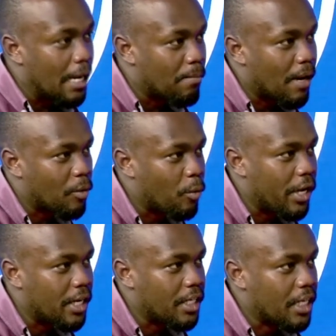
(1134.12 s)
And
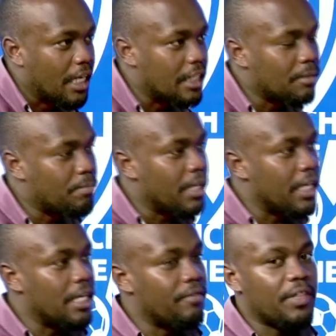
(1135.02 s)
Makueni. Is it
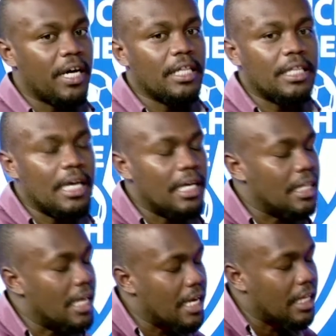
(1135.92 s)
believed that they,
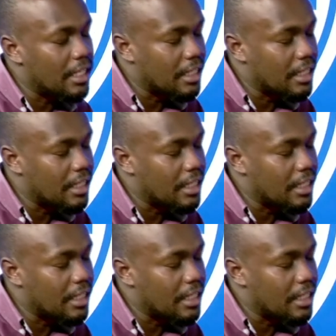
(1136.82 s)
they,